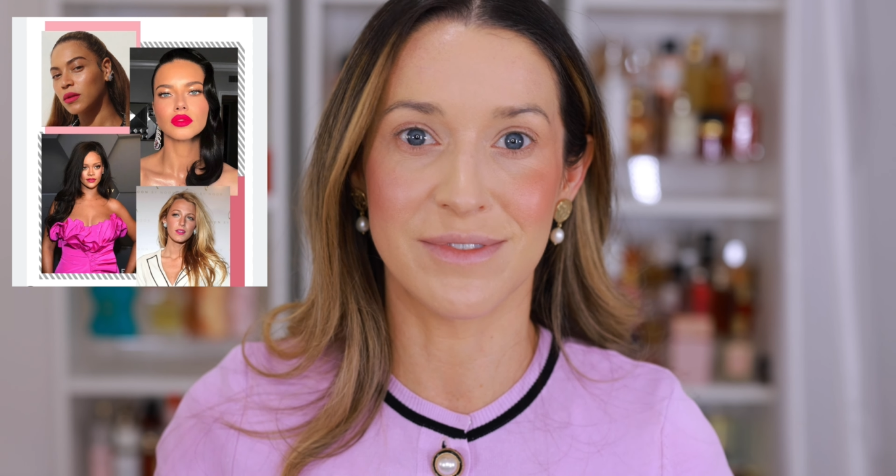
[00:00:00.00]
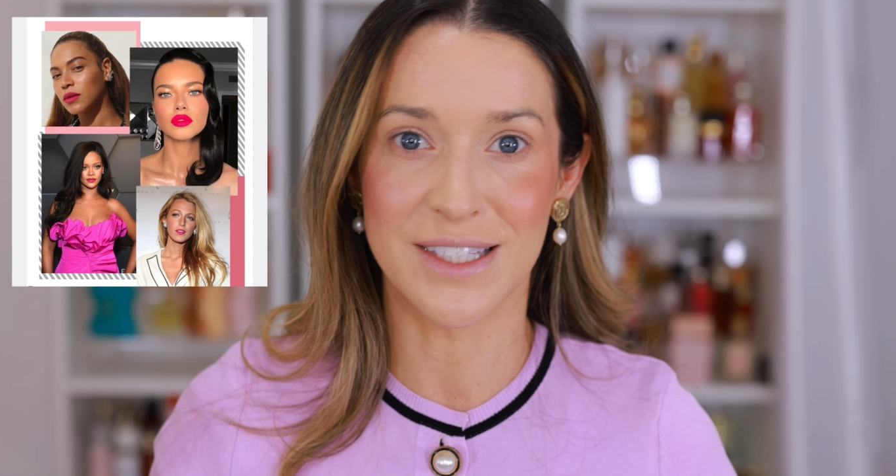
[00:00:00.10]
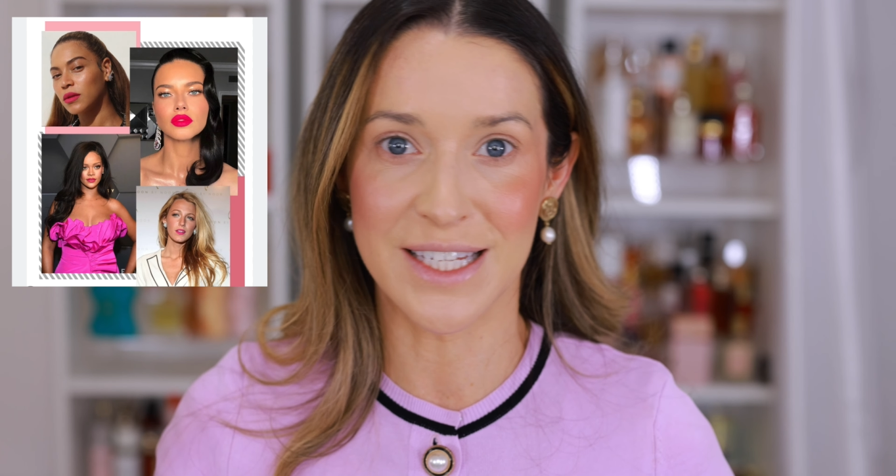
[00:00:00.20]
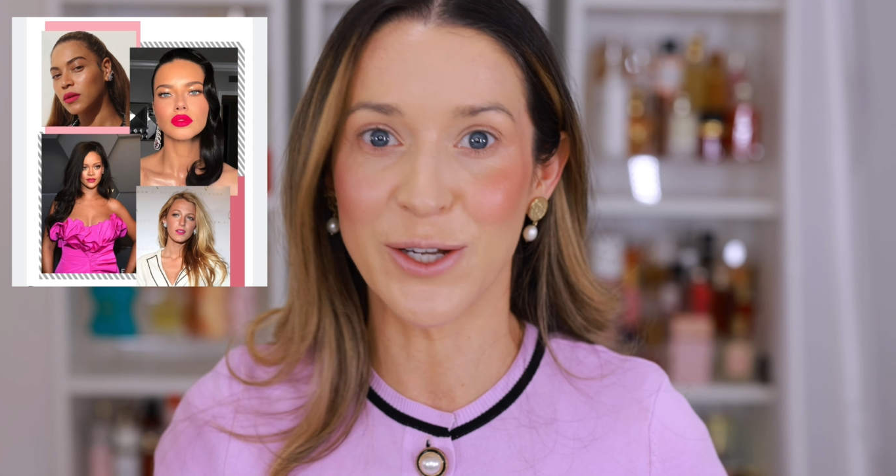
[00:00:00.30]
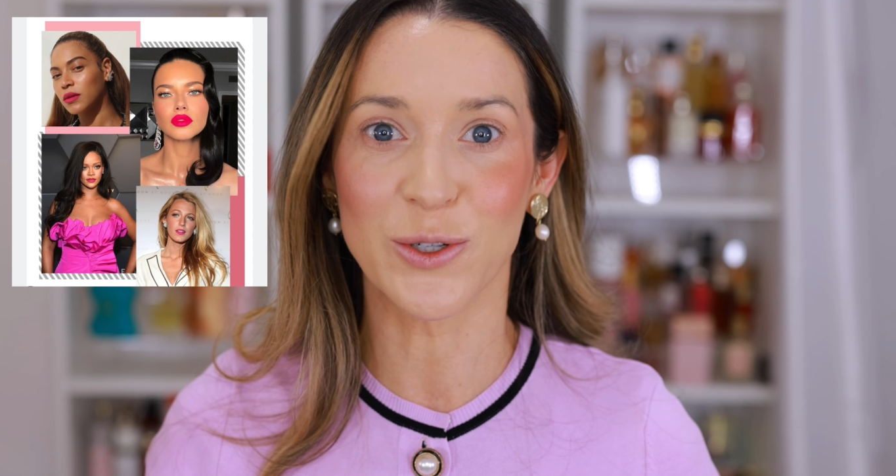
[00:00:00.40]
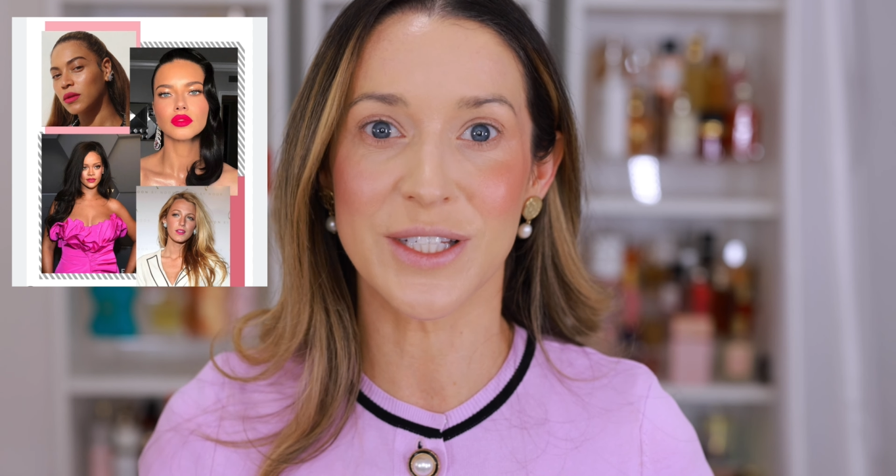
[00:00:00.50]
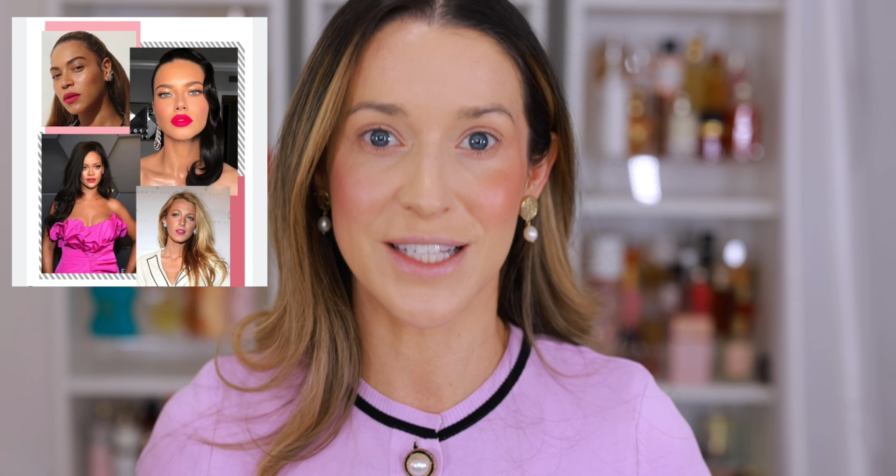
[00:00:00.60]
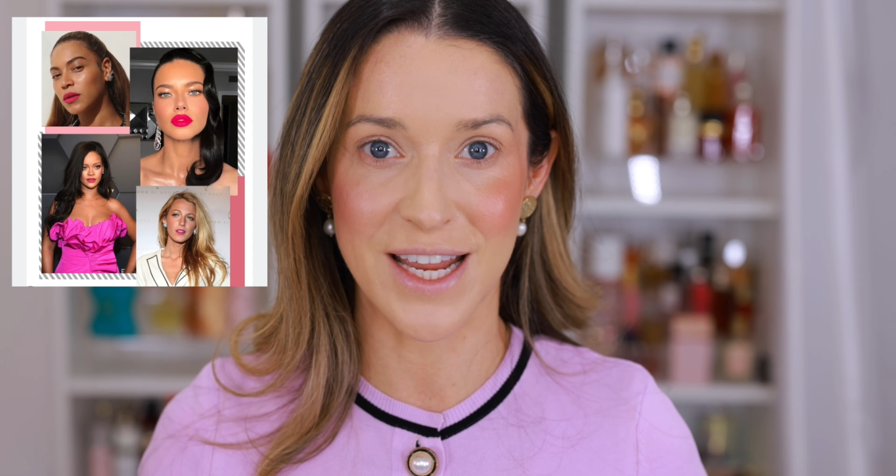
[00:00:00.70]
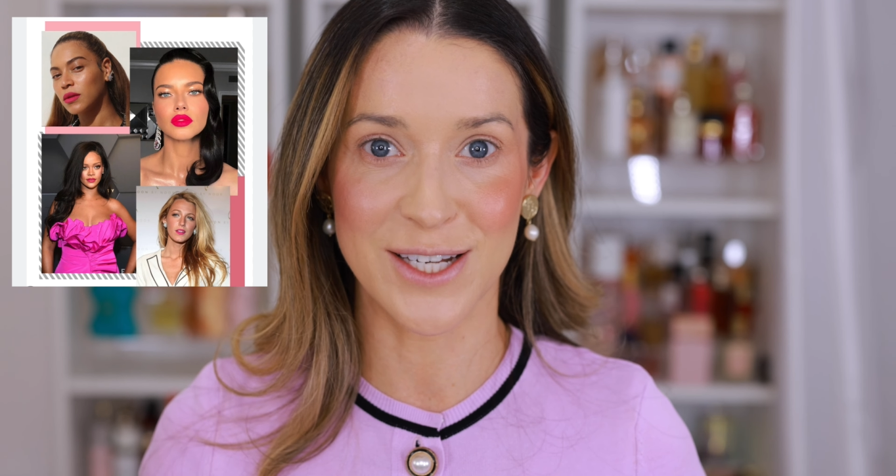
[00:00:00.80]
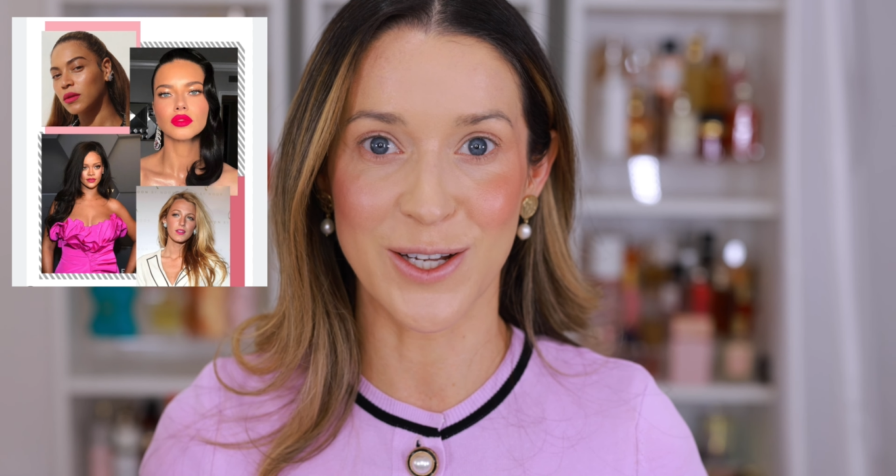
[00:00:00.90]
single
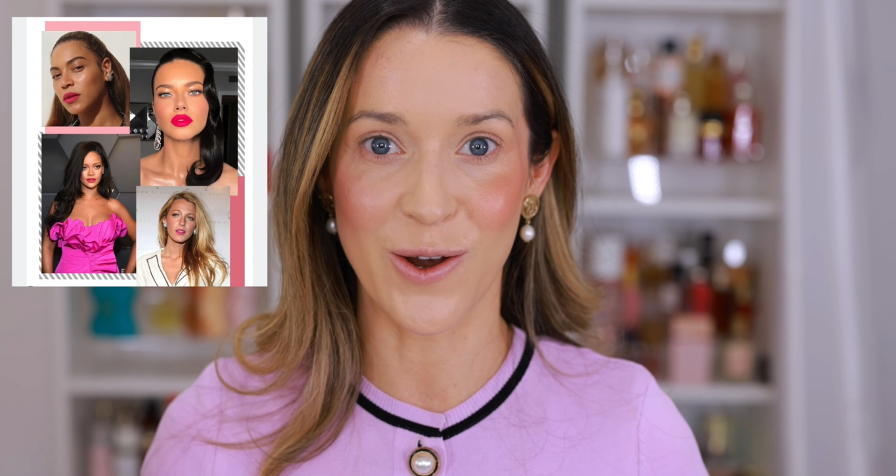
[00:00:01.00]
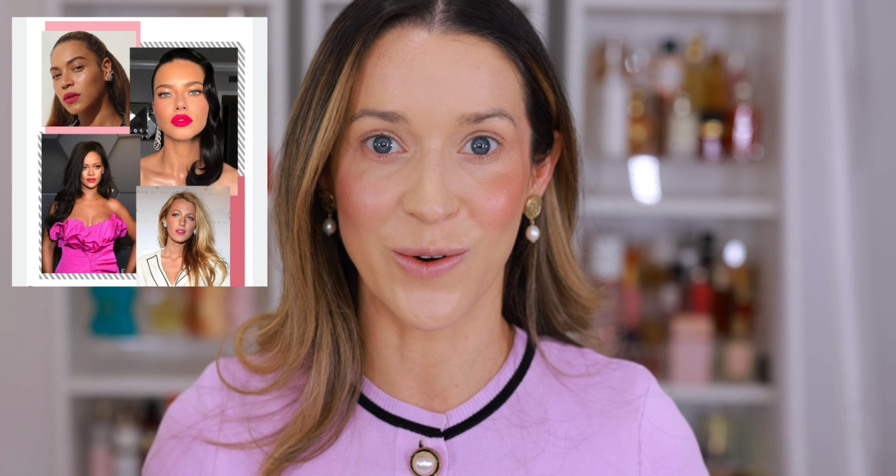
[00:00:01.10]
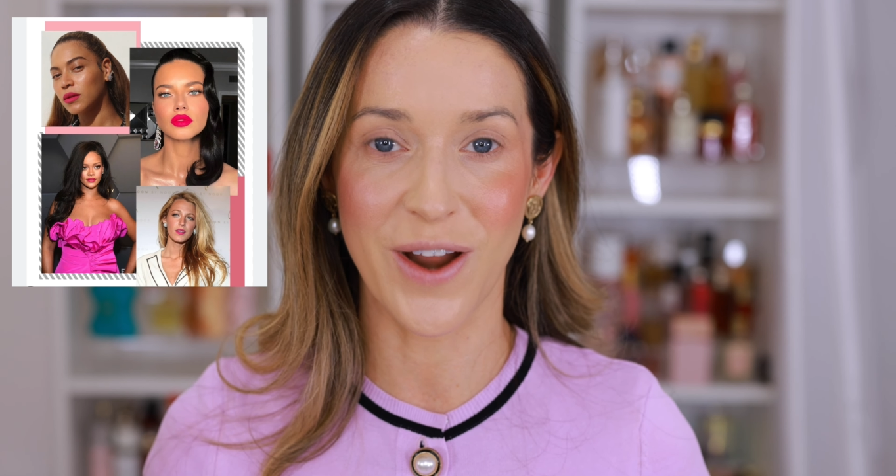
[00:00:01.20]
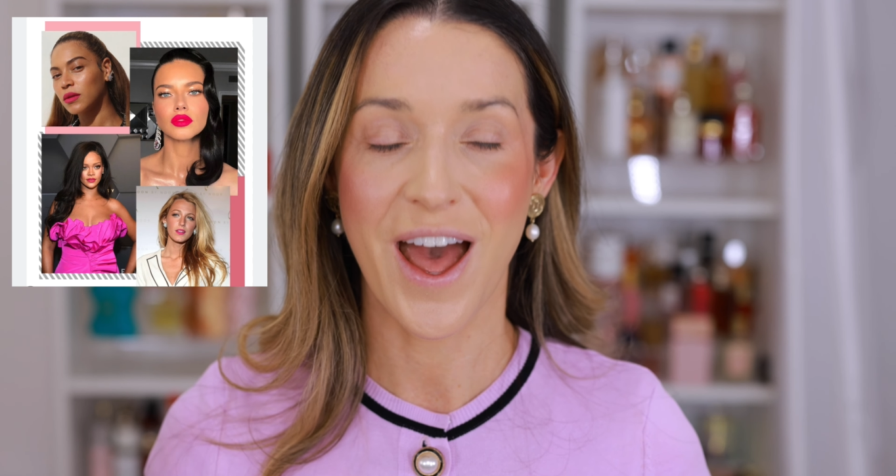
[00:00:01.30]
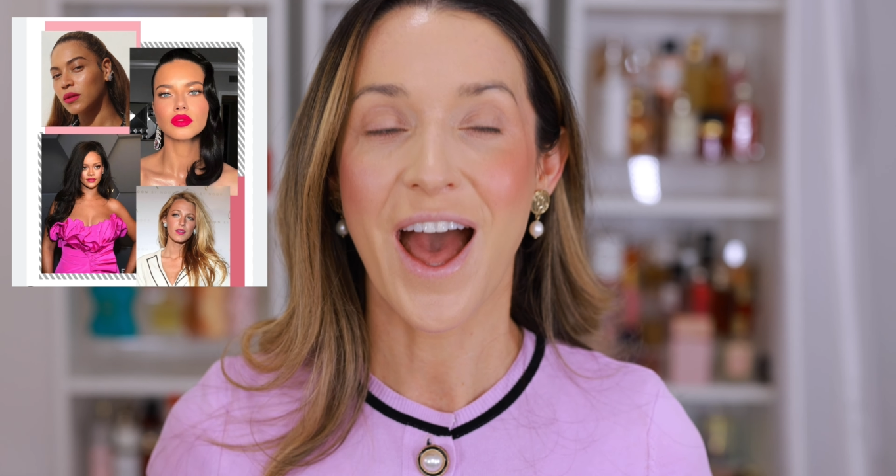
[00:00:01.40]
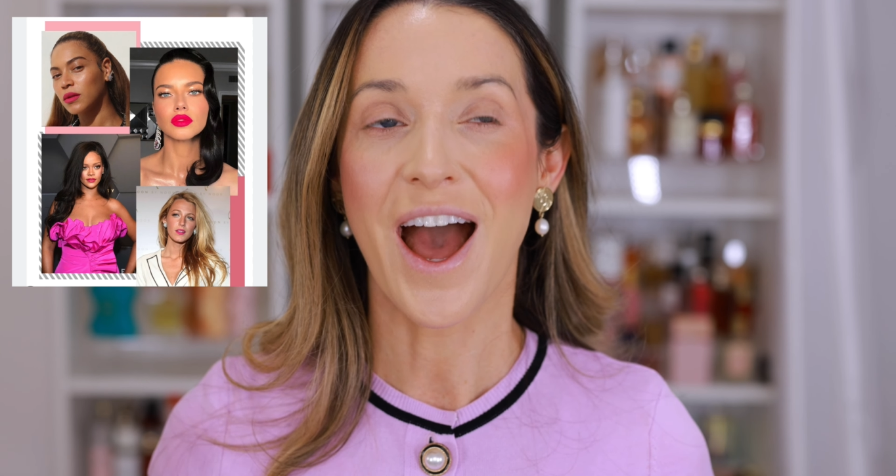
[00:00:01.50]
skin tone?